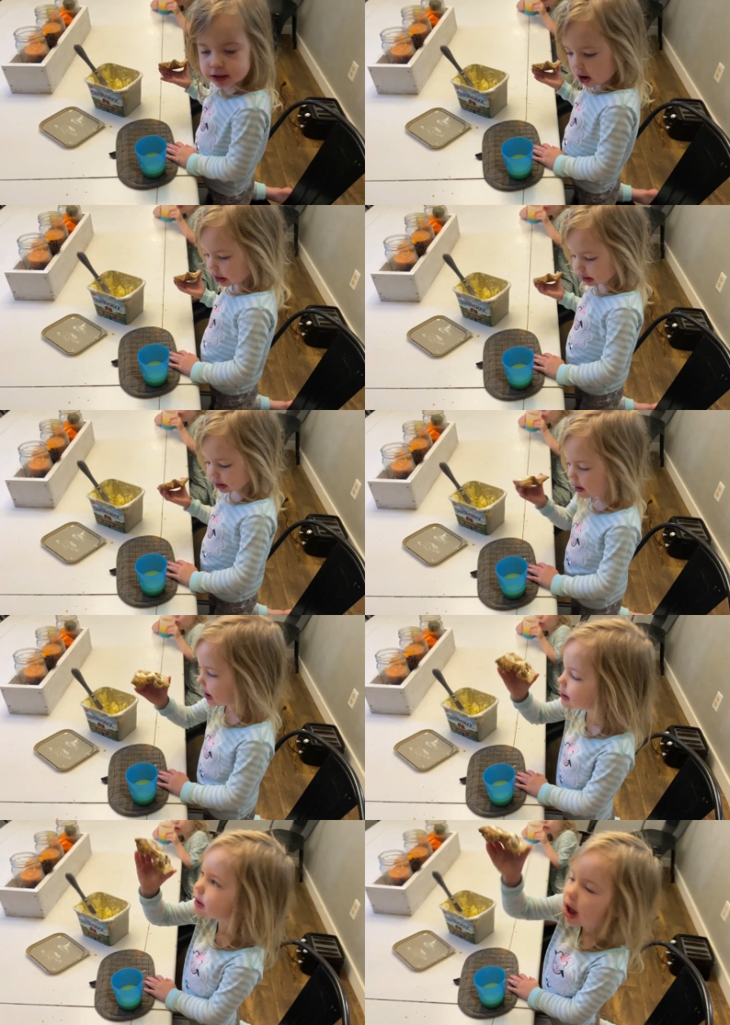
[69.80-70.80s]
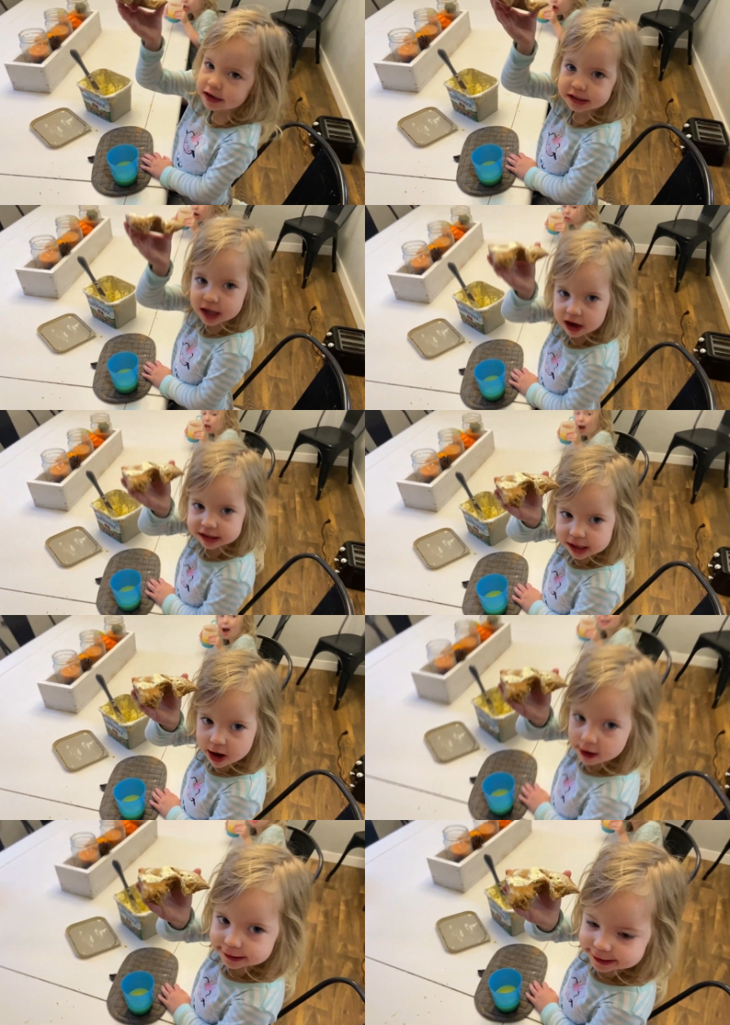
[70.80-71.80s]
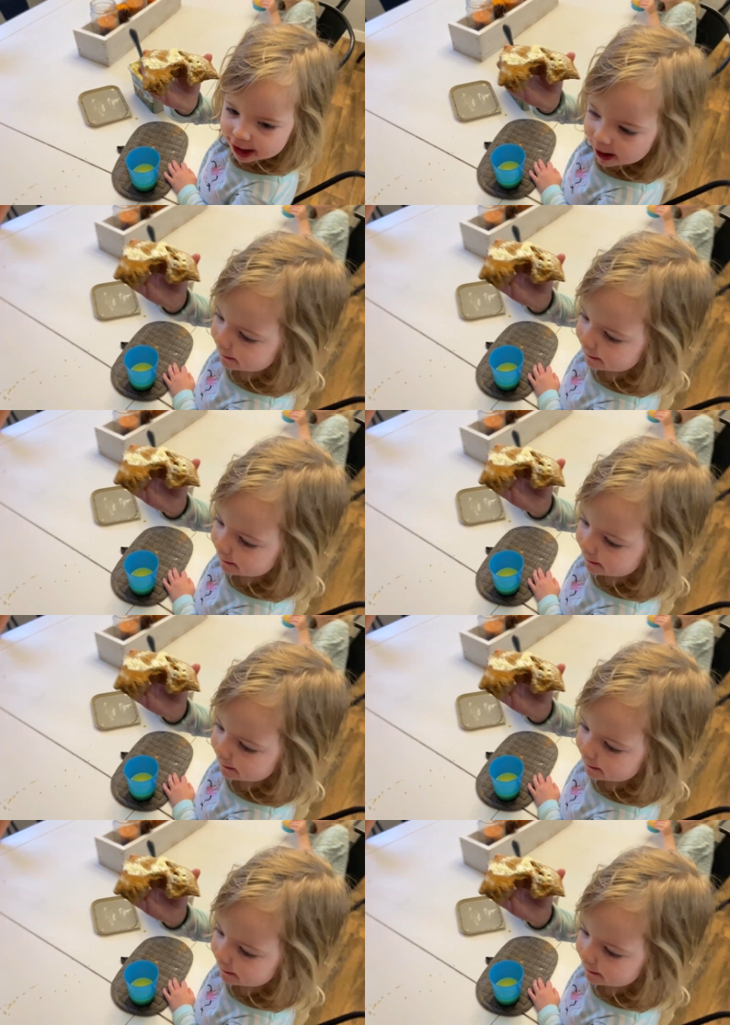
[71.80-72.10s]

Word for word: than 8 o'clock, each of my kids will wake